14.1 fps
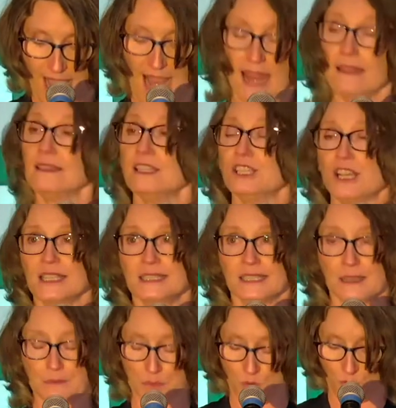and the
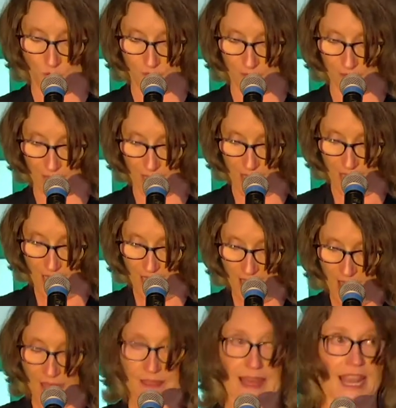JCEP Board.
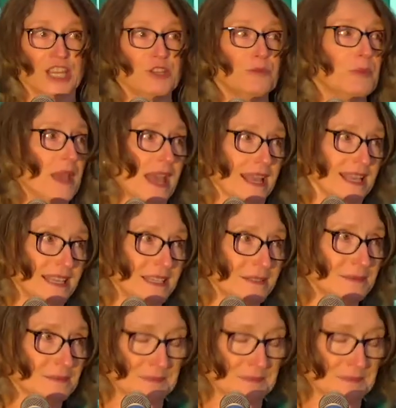Thank you, Peggy.